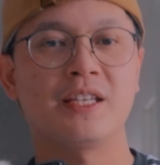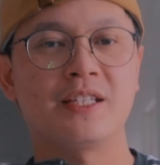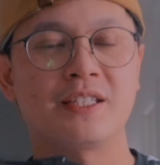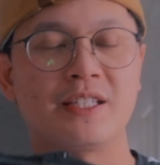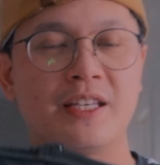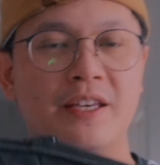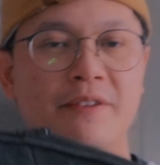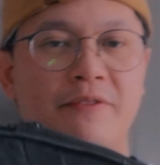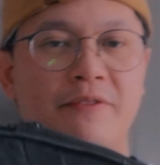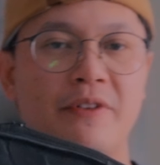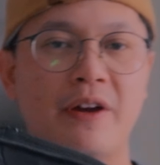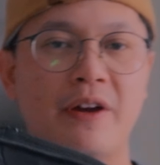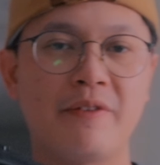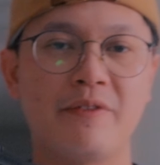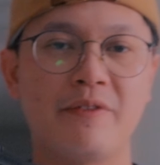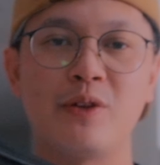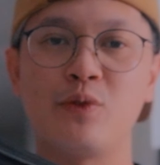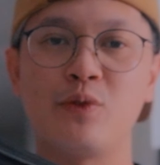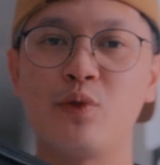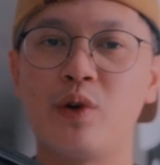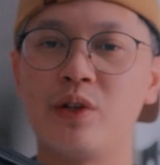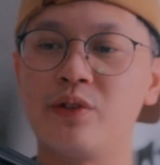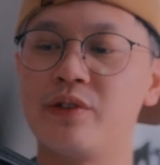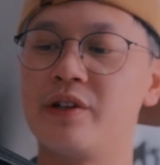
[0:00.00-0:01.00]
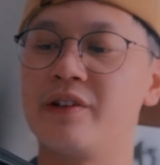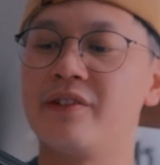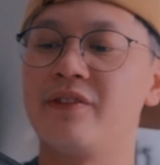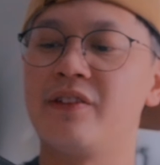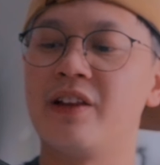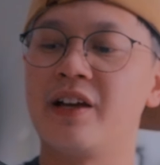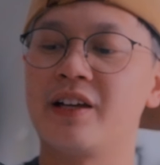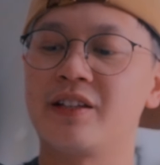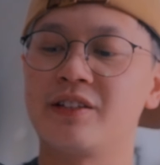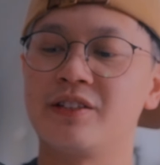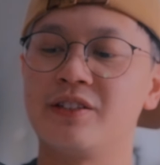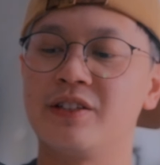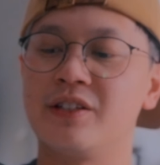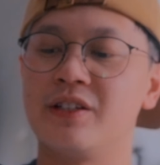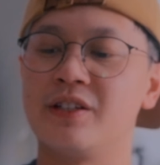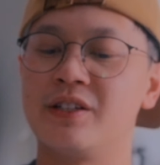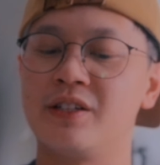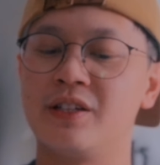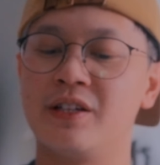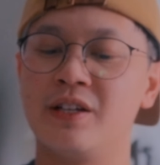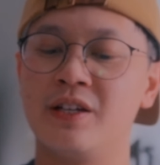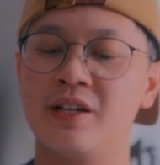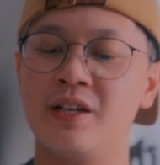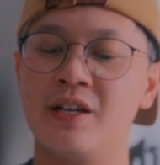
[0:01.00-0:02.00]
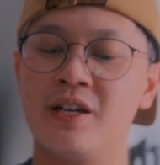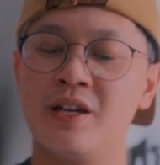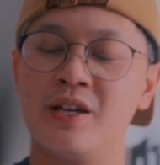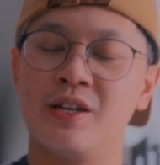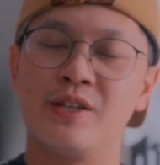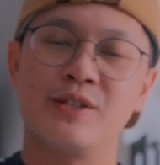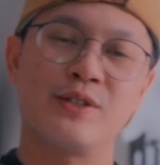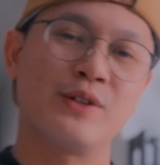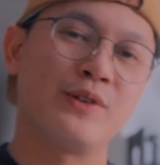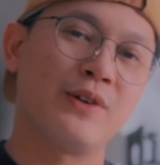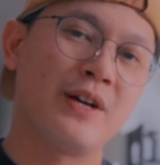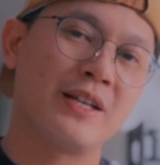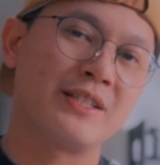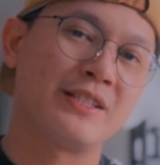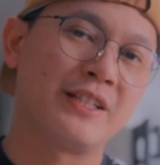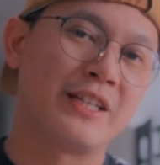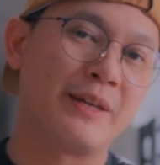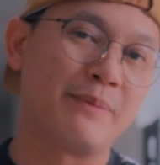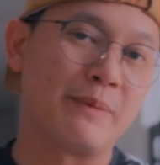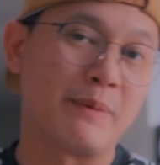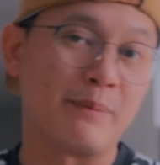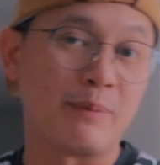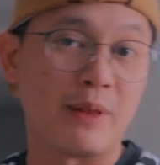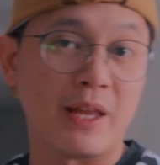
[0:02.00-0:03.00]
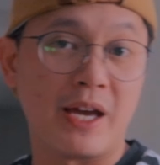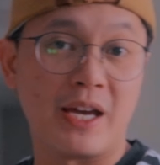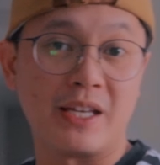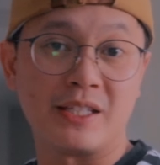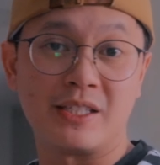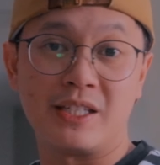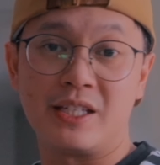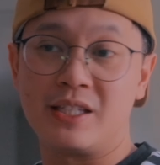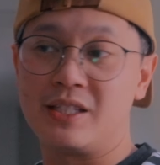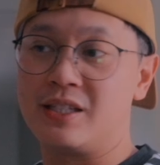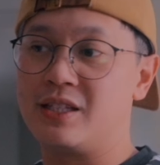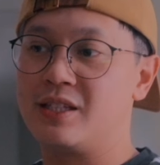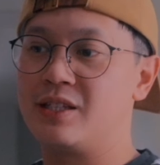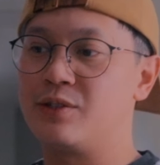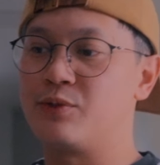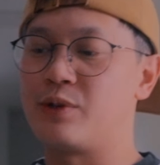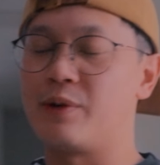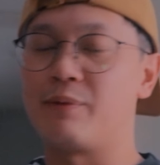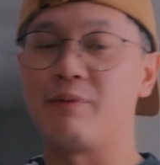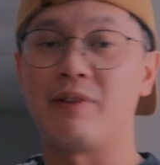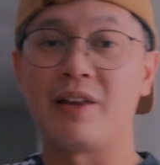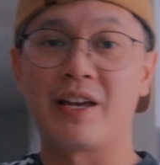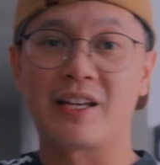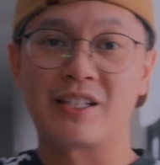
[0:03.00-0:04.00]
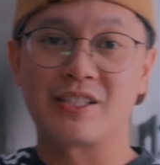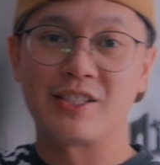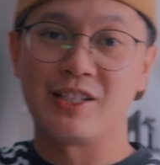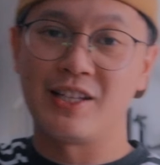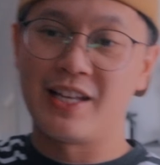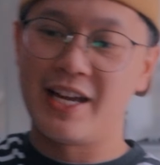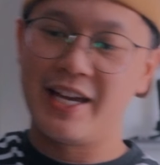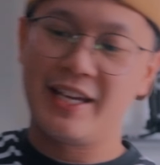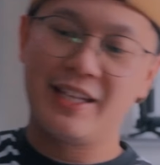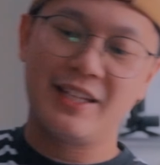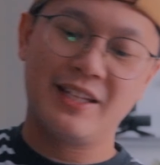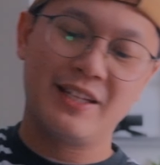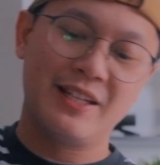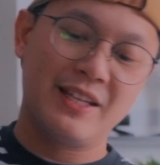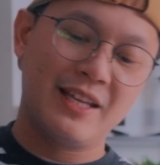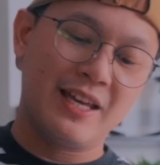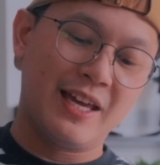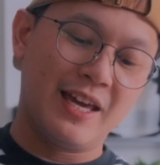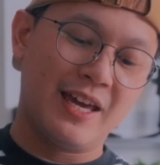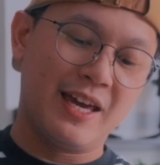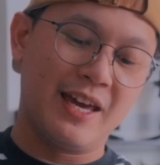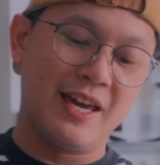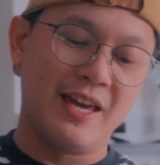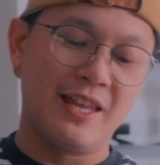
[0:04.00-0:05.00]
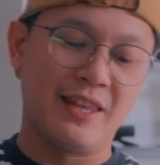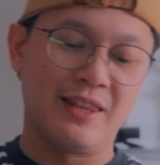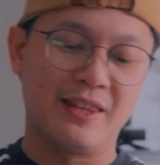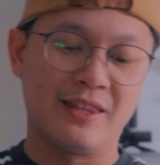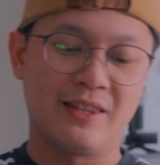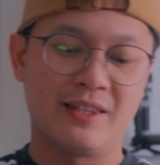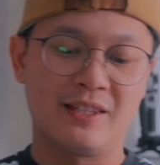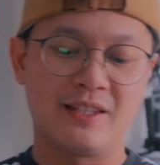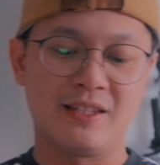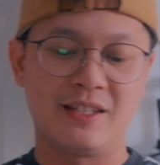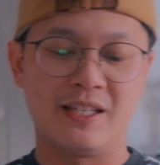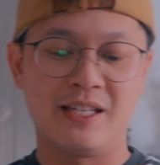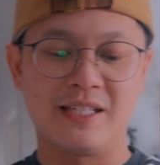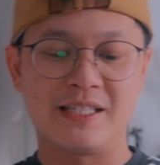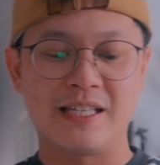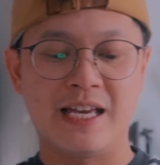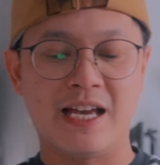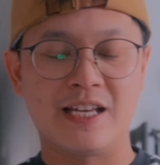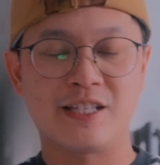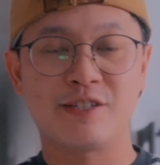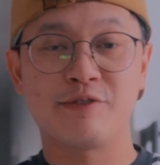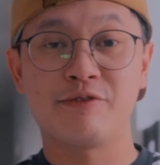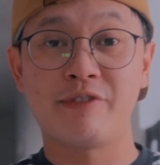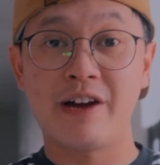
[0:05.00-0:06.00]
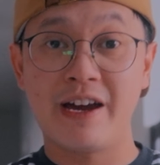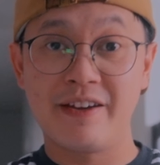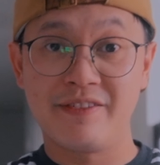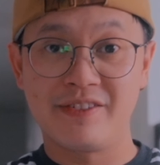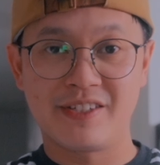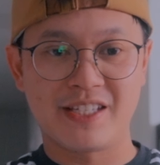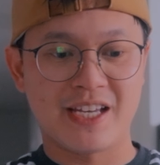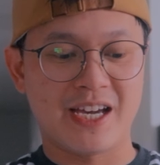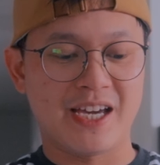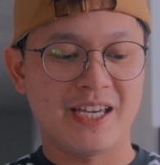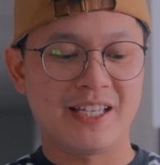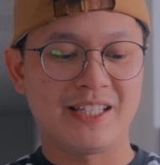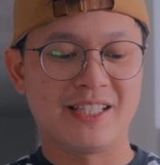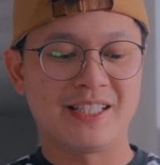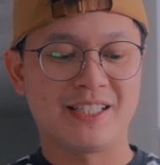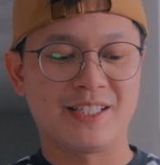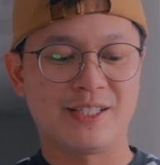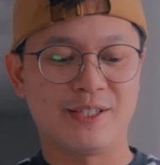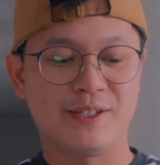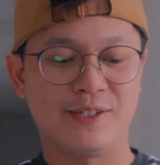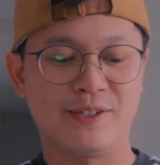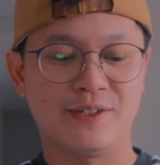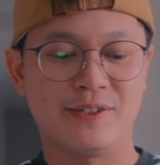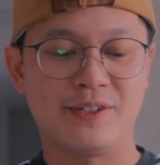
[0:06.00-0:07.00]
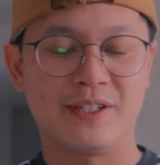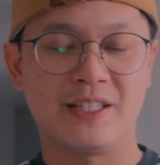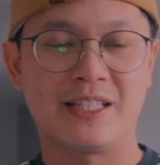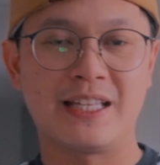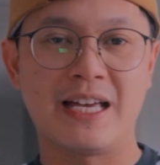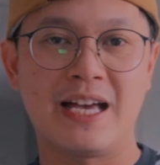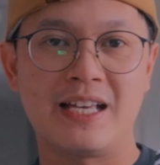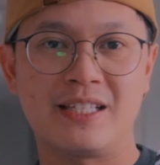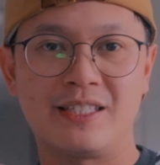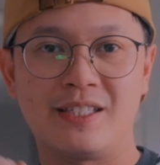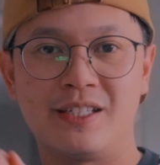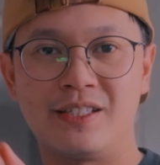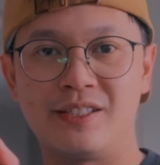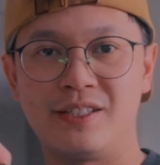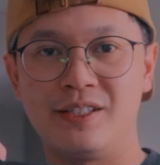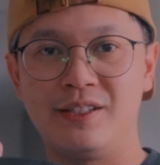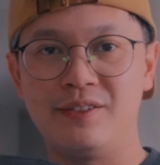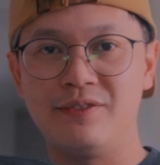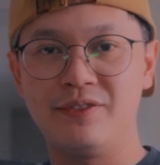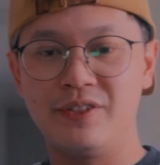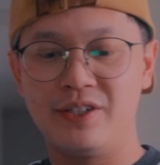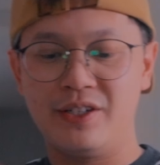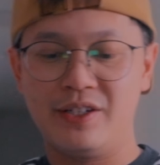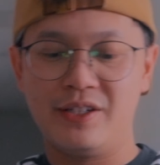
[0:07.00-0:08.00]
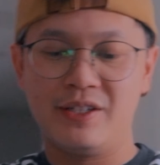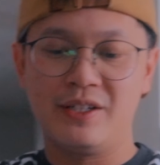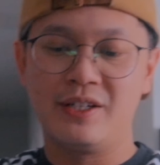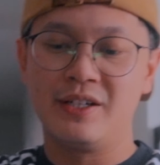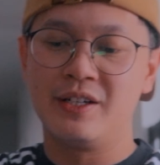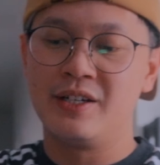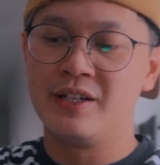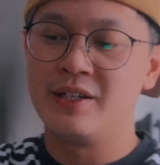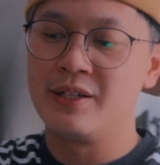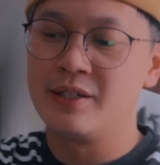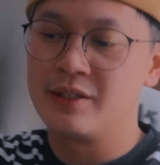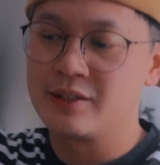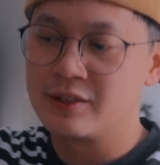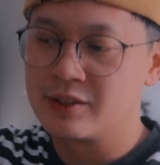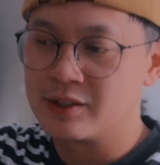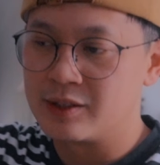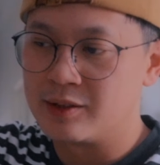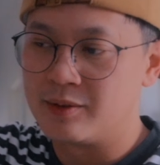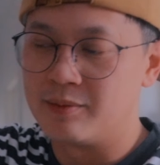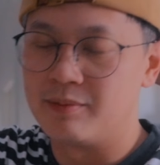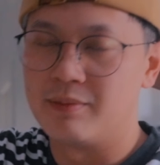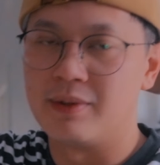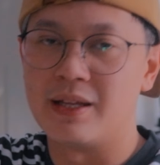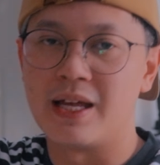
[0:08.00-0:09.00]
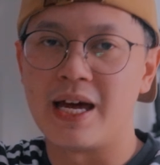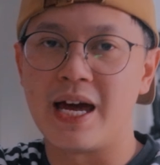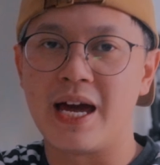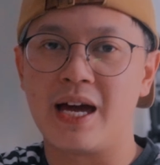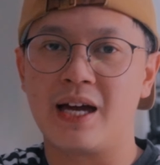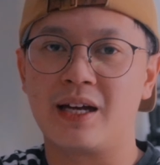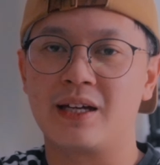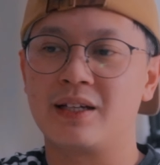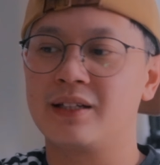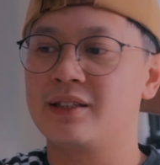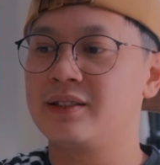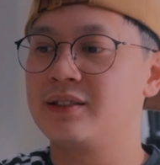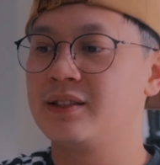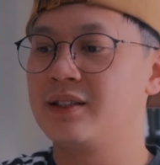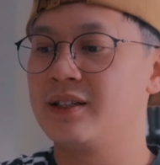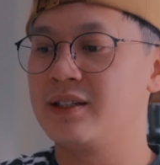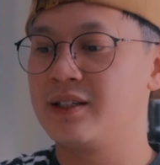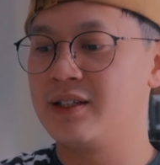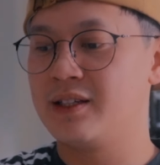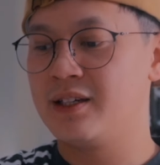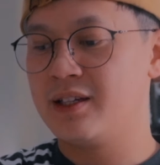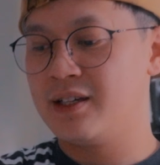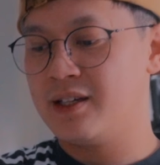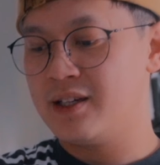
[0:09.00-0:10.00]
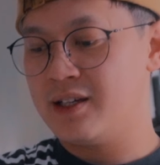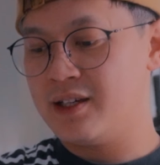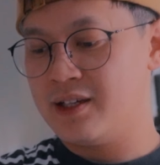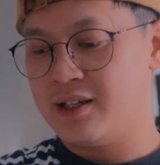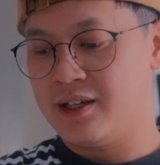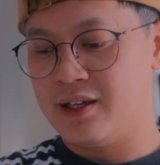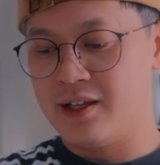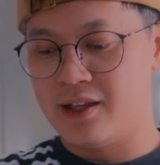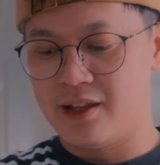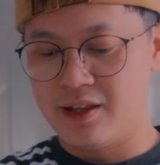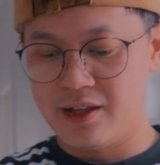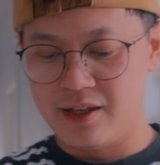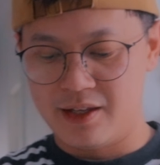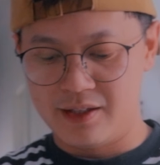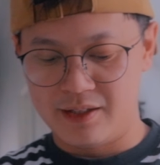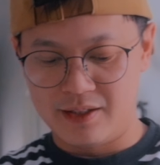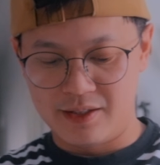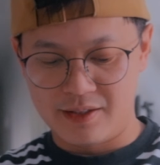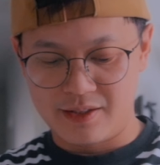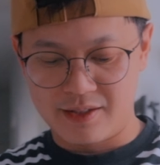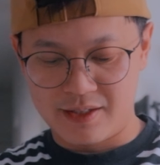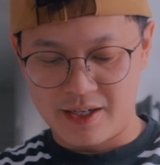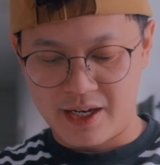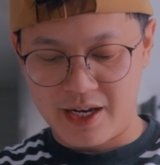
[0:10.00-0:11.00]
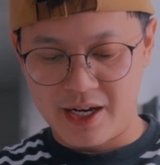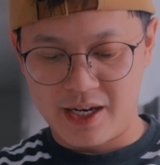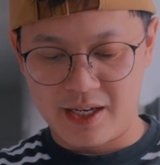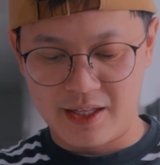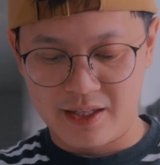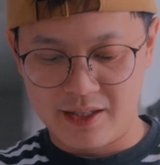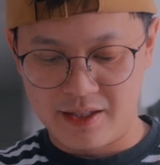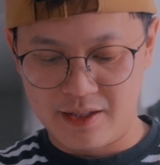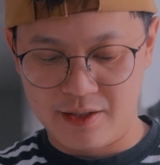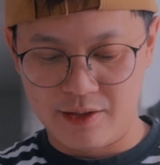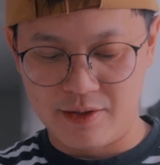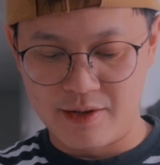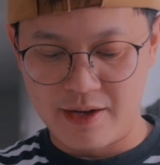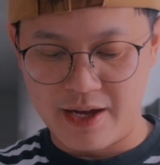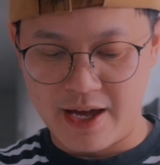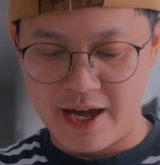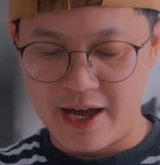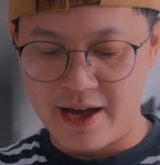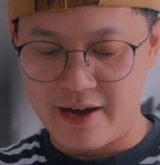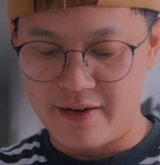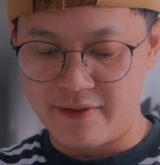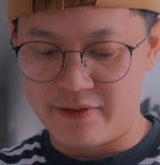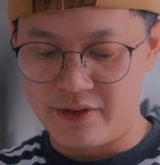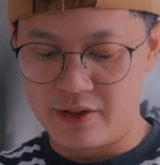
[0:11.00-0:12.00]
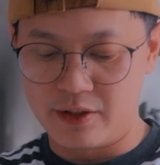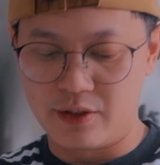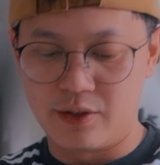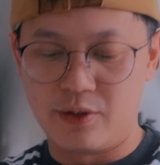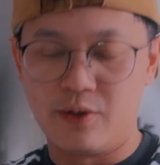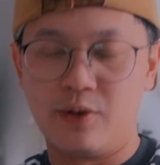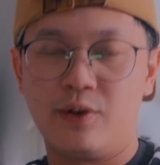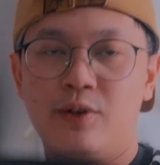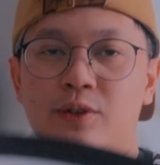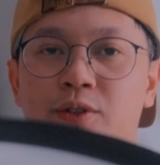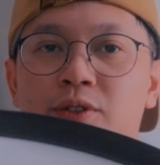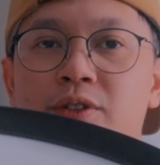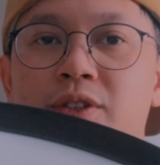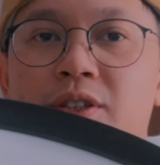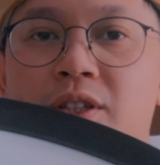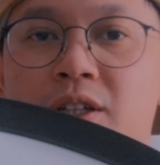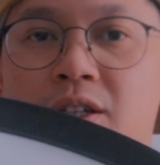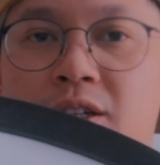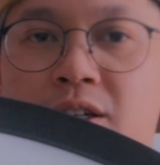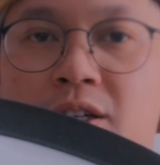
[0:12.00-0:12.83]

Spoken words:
is a 5-in-1 reflector. So as the name implies, it reflects light, and this has 5 sides. So it has the silver, black, and then inside you have the gold,